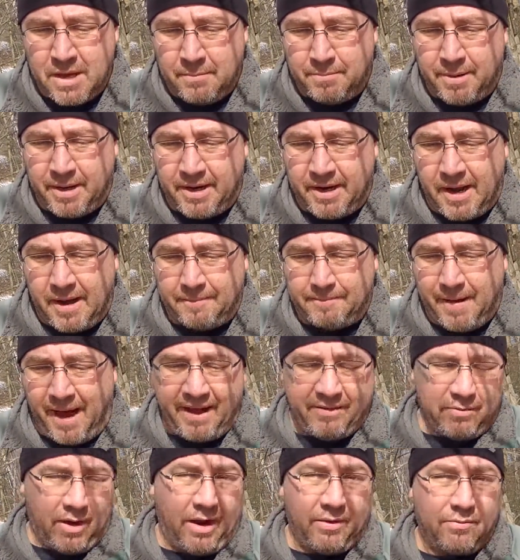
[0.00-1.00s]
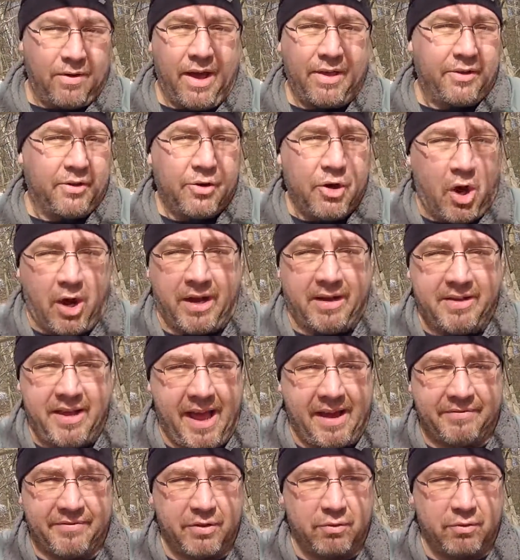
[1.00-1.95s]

But I'd rather not have